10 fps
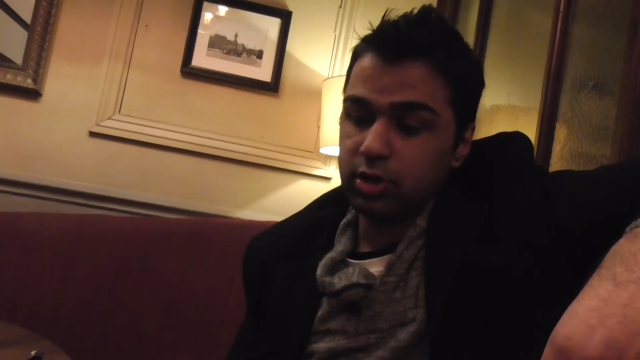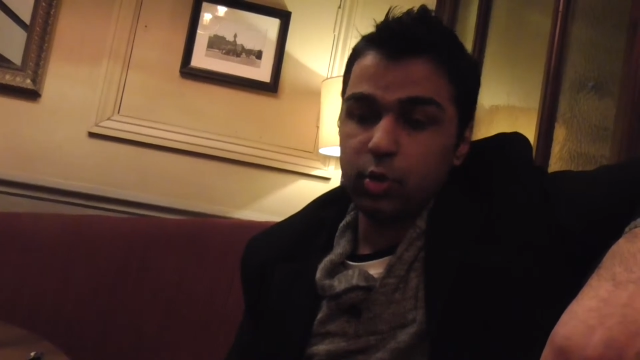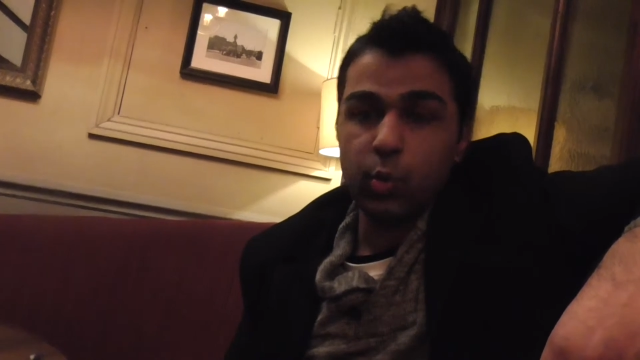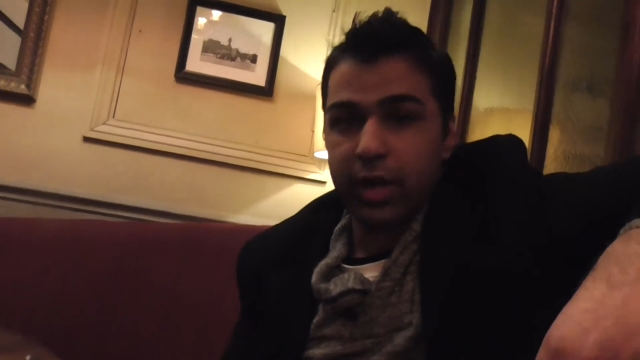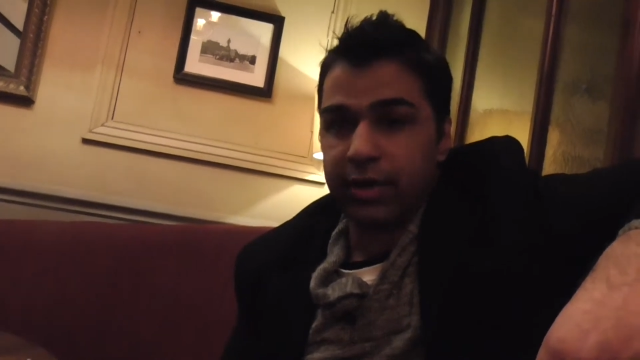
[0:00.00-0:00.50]

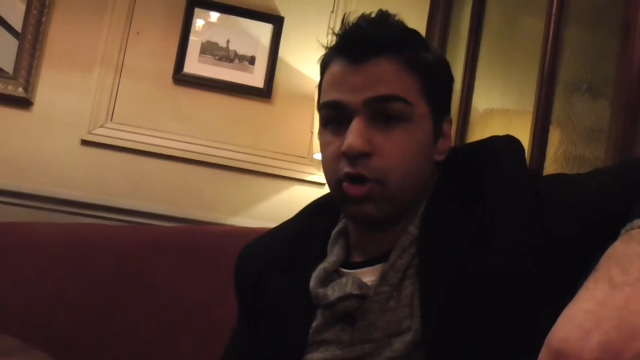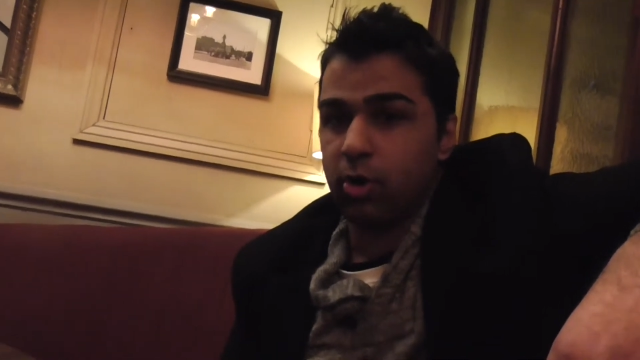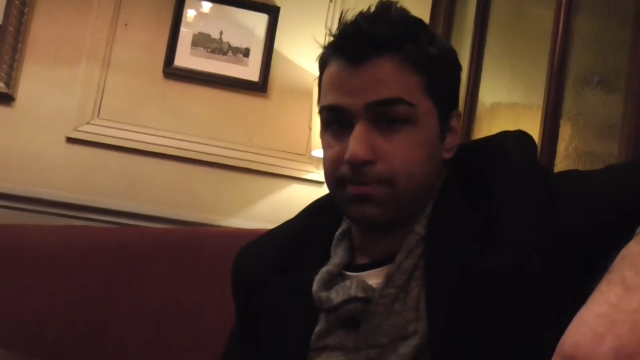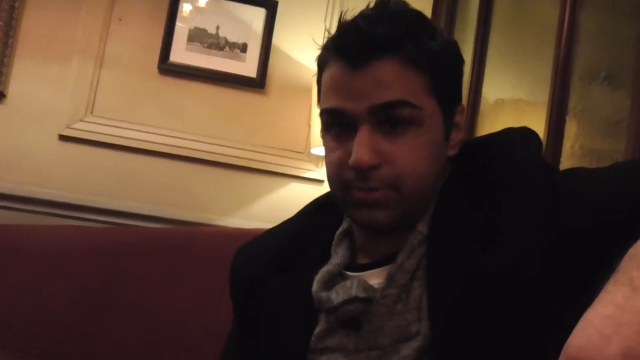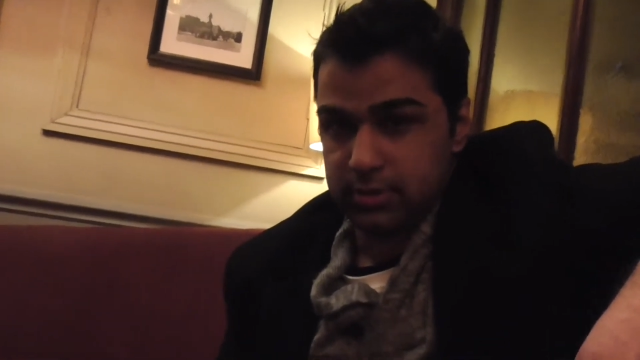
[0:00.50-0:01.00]
you wake
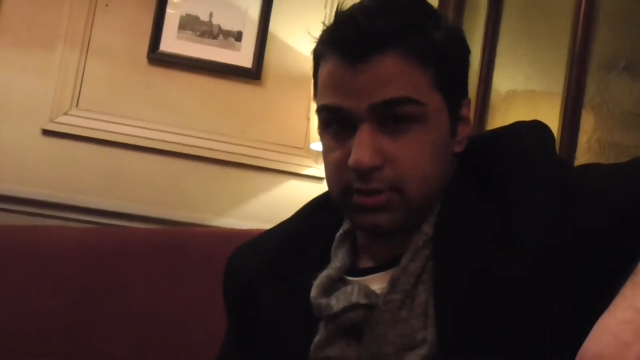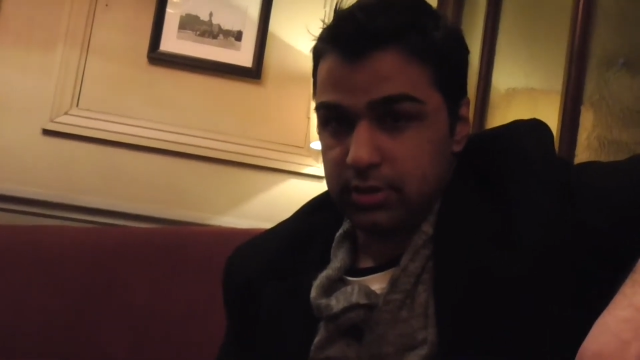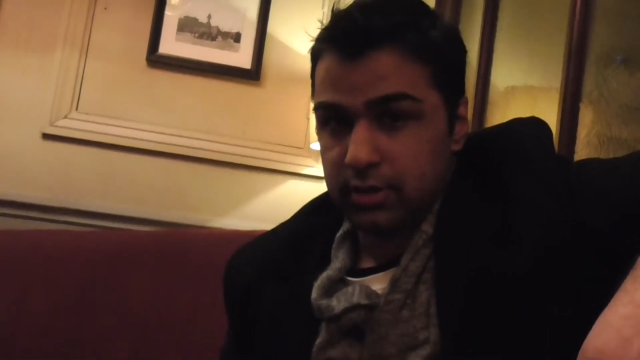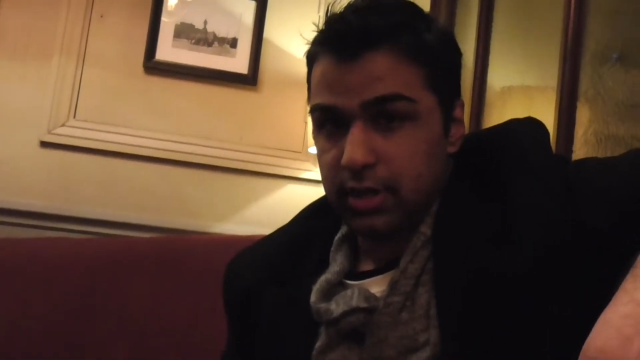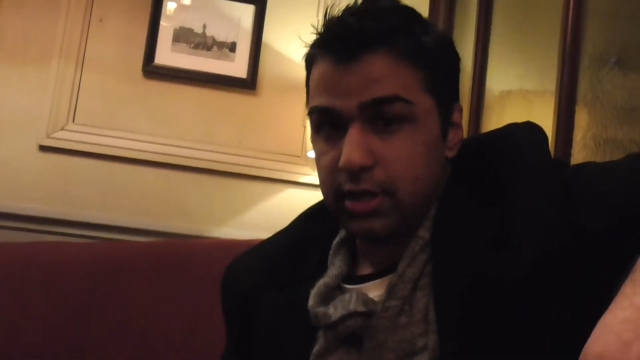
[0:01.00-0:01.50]
up,
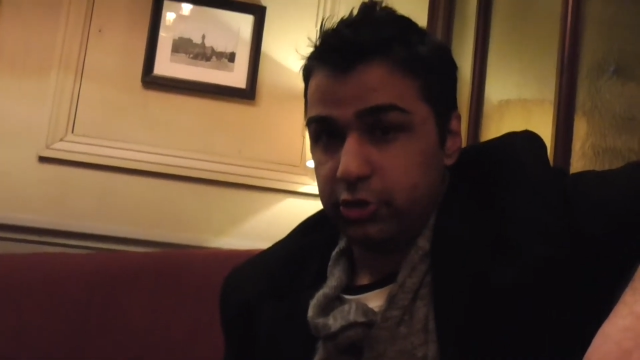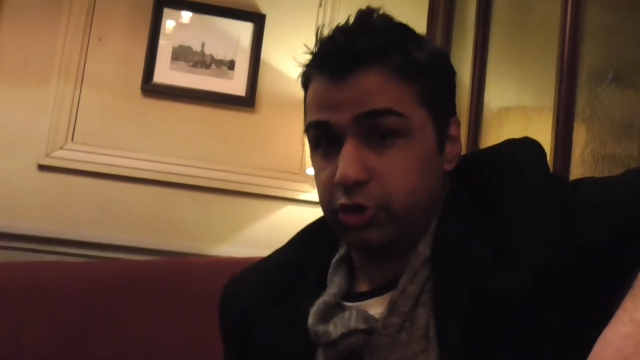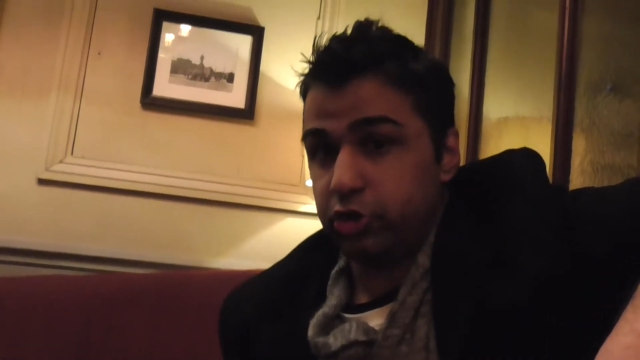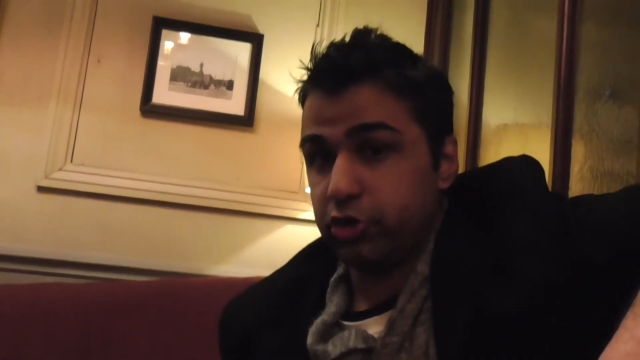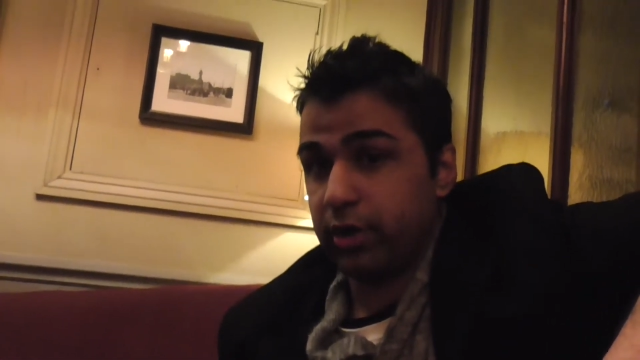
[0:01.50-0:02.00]

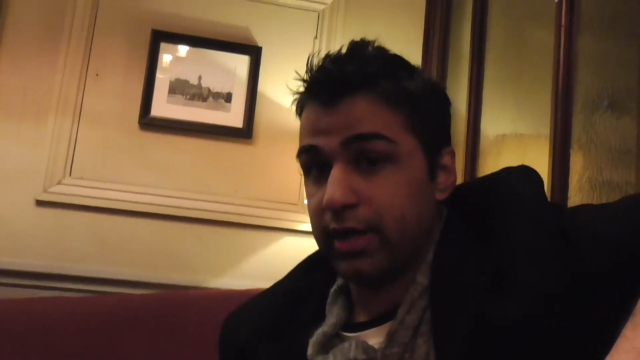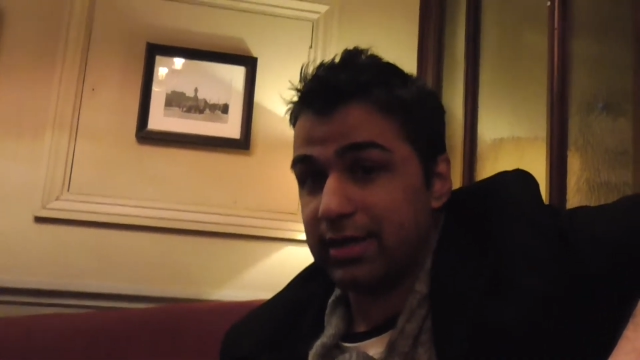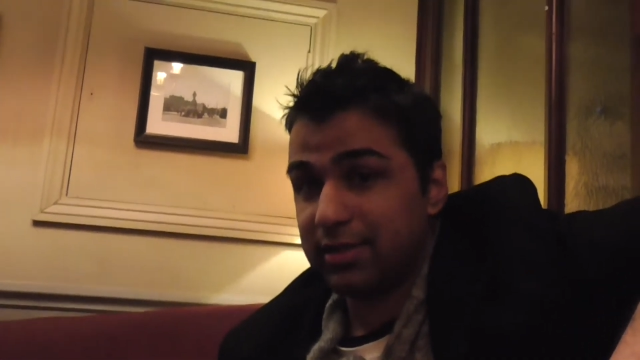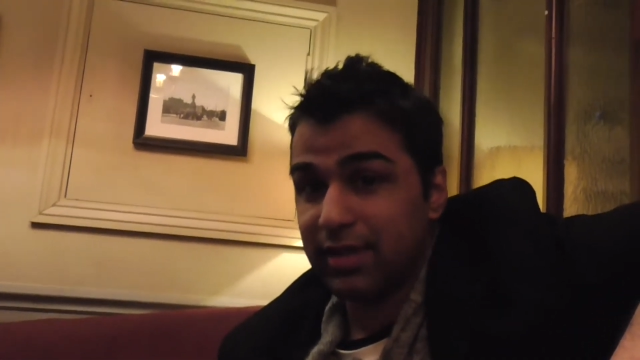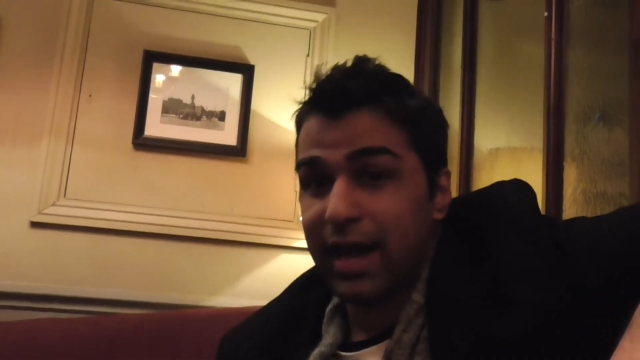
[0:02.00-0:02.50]
you're gonna
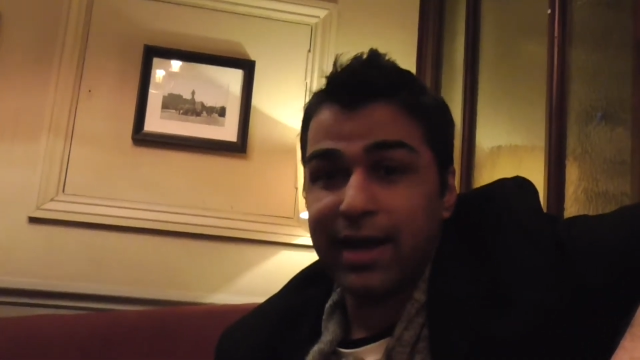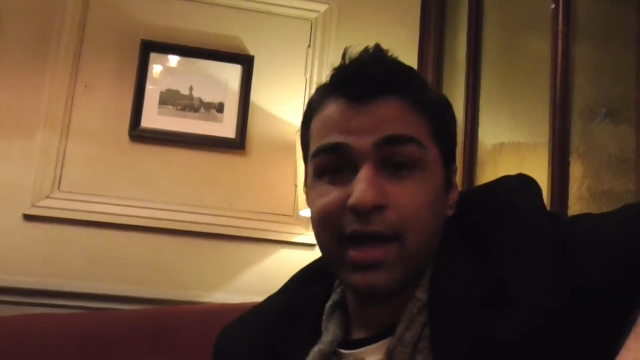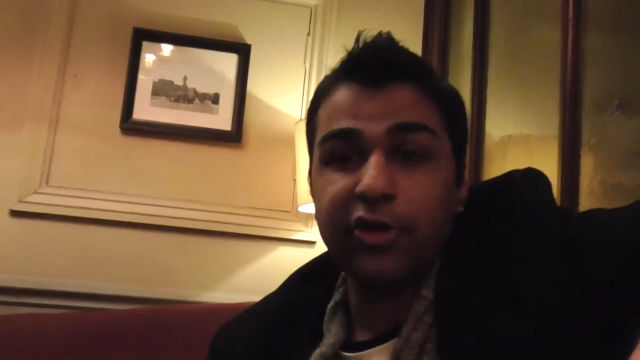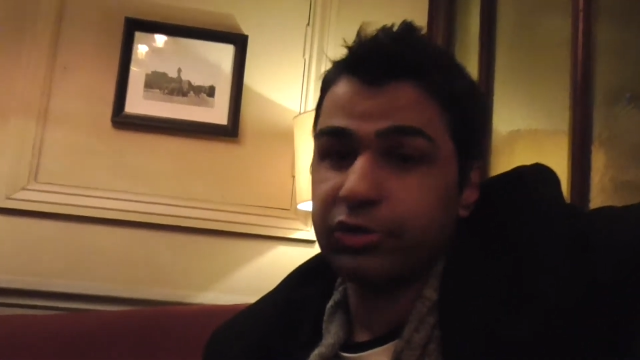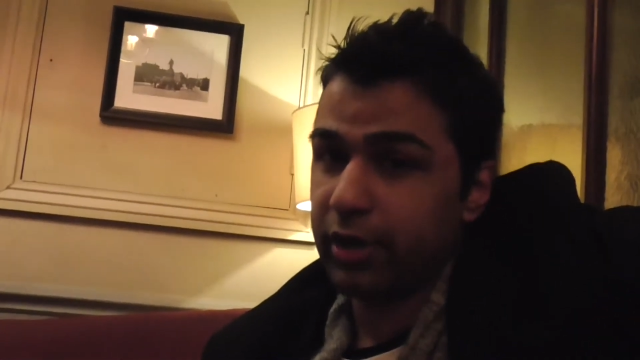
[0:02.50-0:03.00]
decide
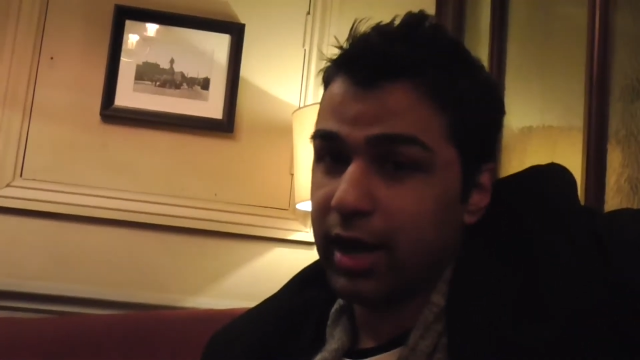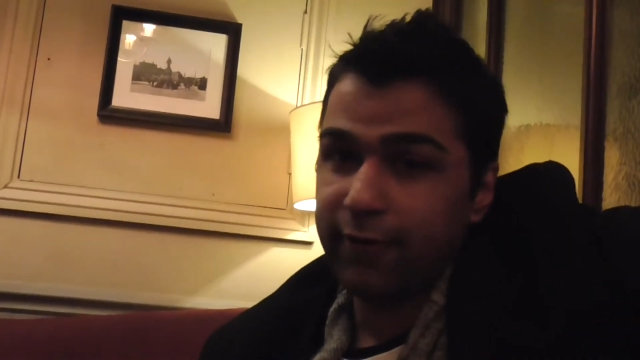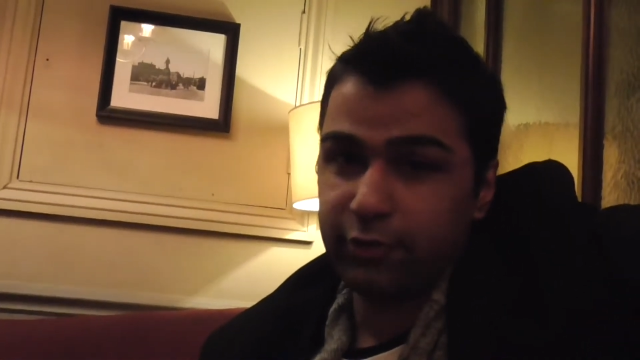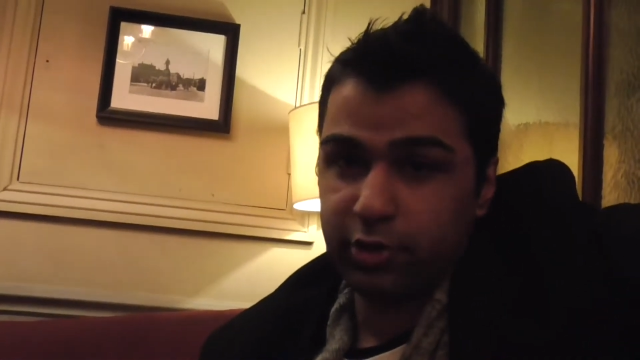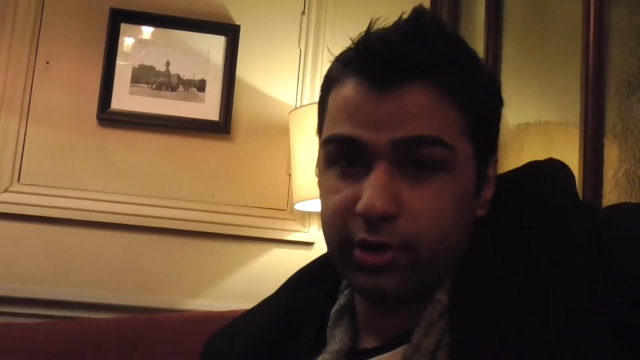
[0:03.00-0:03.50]
how you're gonna
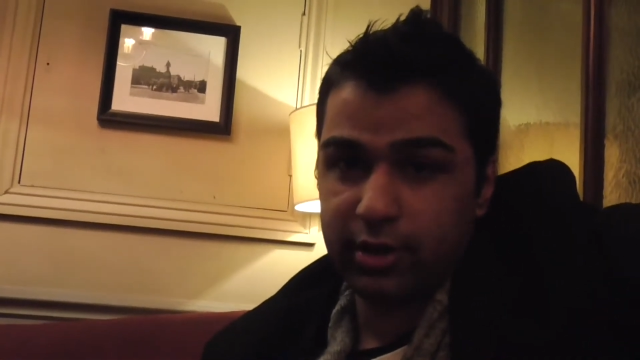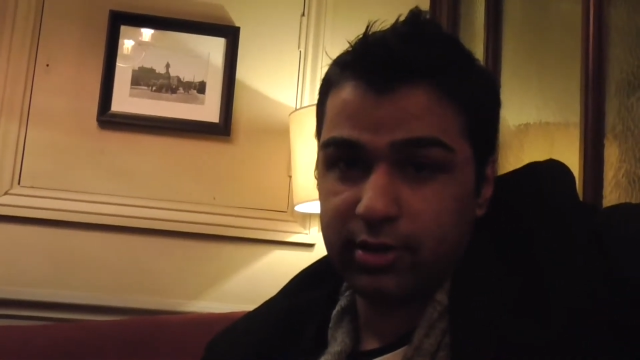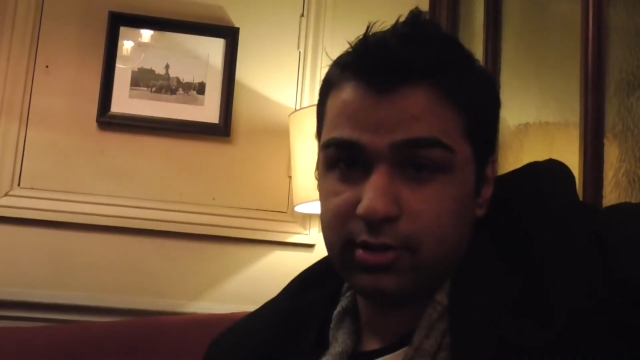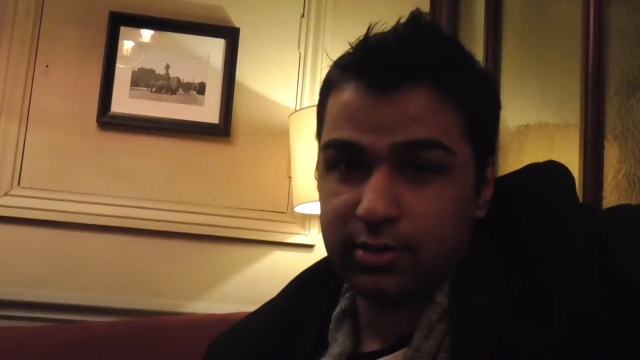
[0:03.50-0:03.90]
have your day.